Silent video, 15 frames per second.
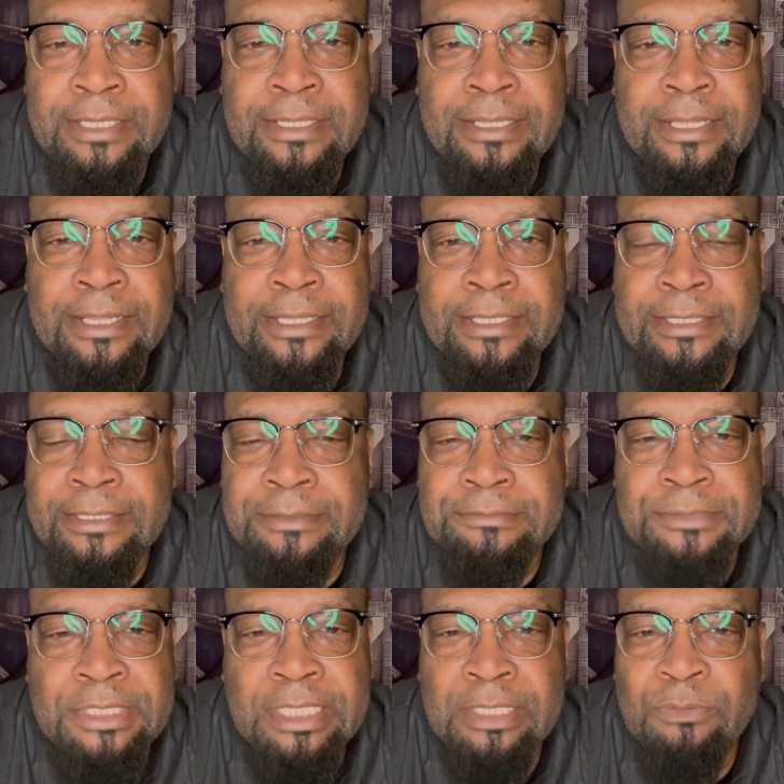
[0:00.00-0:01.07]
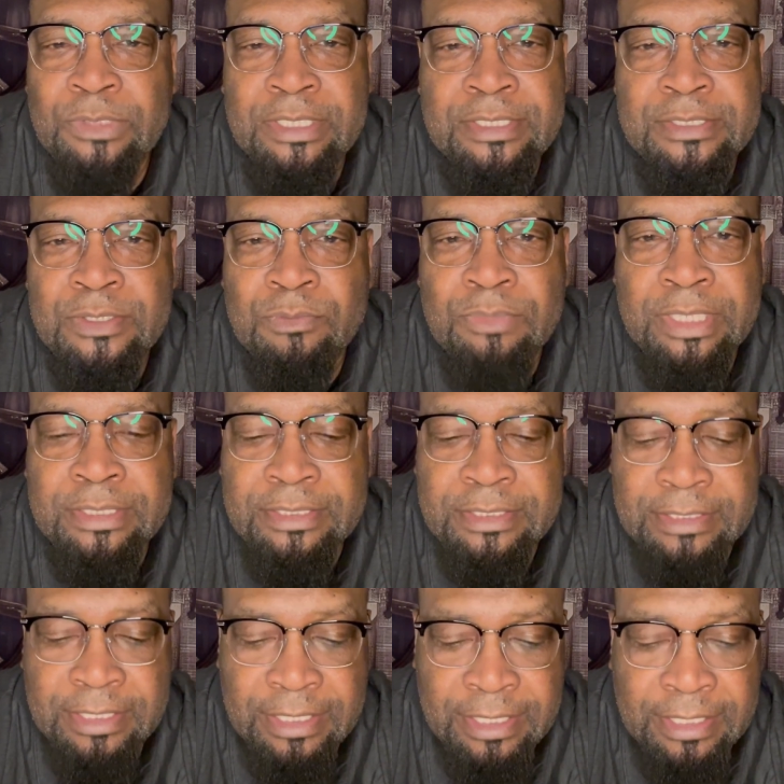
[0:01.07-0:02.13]
um, dealing with so
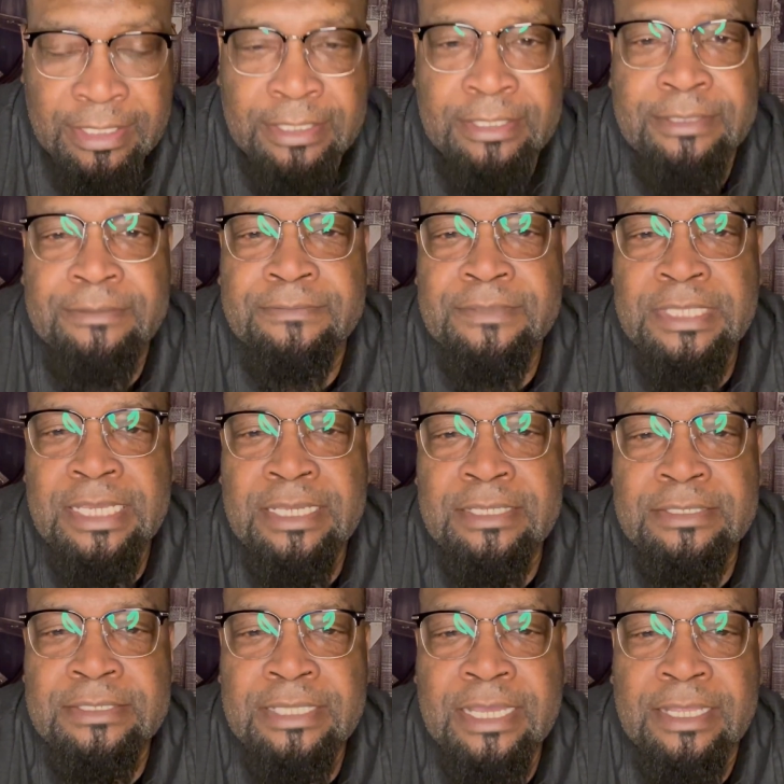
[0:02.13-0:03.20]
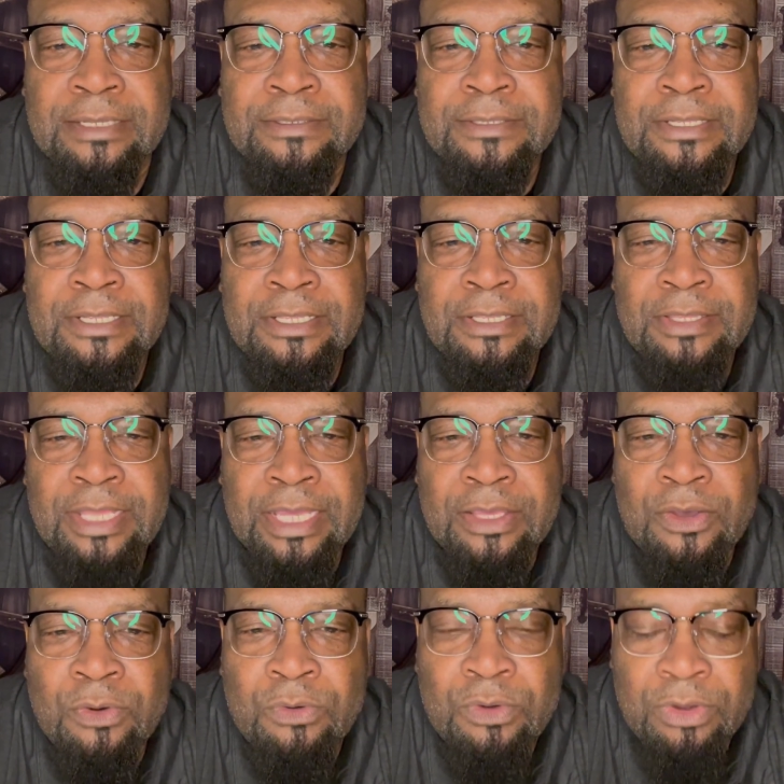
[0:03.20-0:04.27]
much uh, things that that
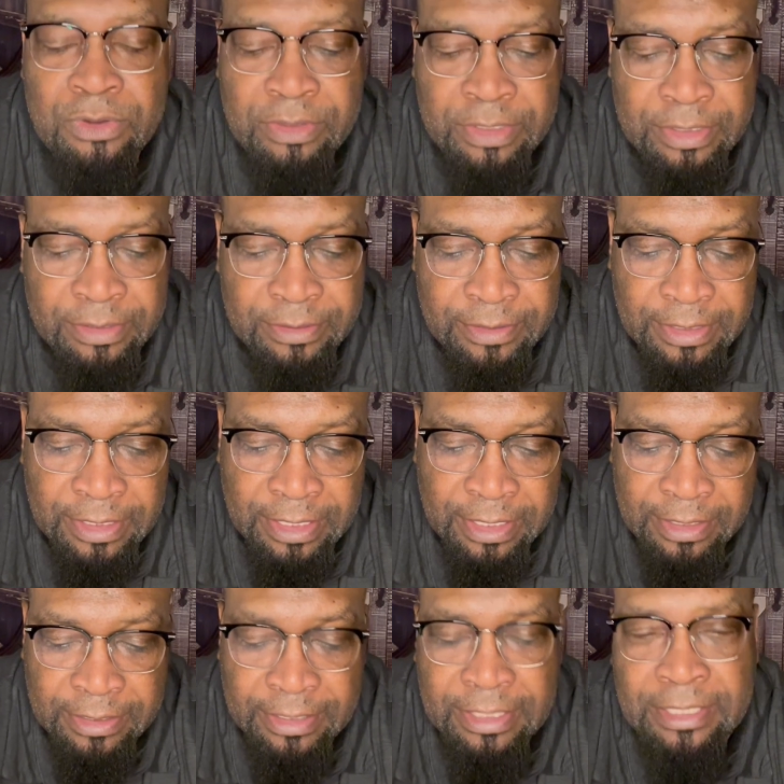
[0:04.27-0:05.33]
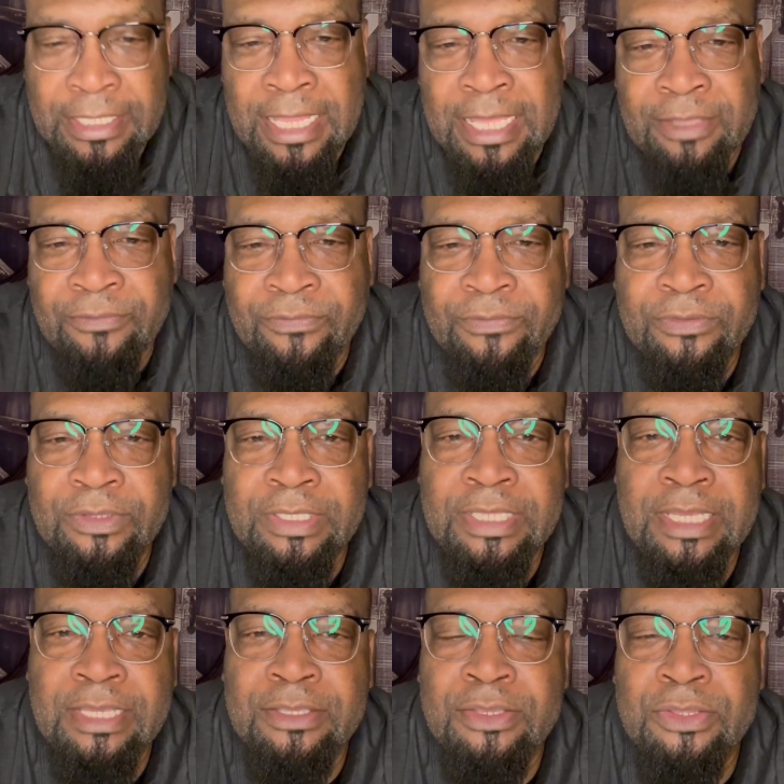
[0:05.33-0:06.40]
go on uh, in life
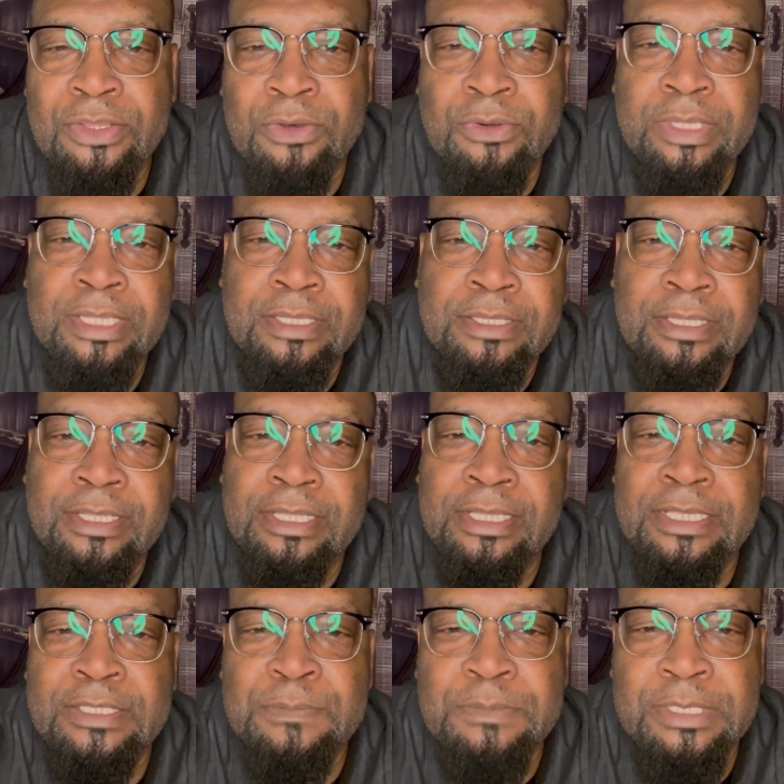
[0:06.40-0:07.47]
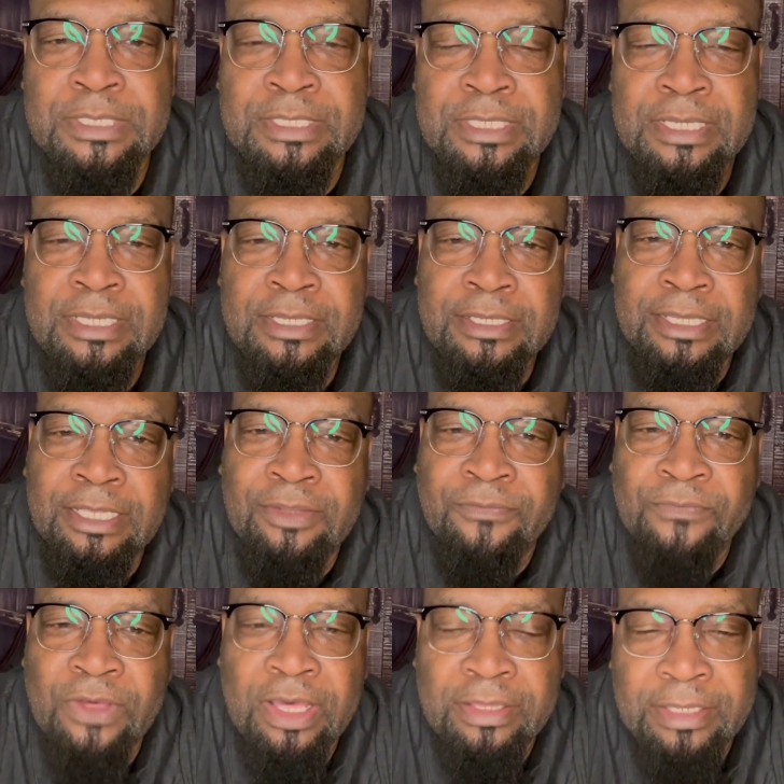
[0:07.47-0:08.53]
that you know a, a, husband and a
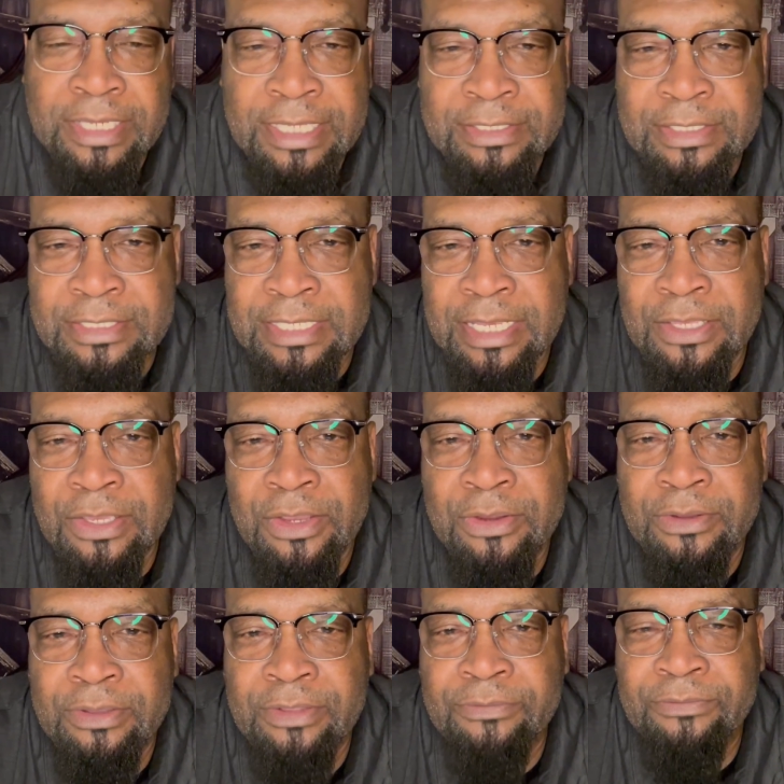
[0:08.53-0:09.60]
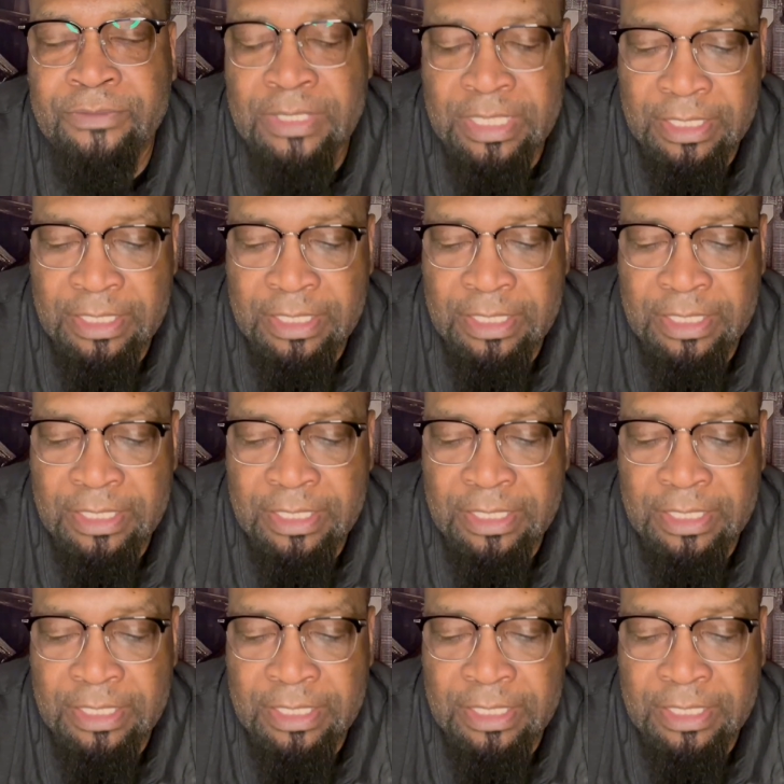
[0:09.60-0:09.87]
father has to take care of.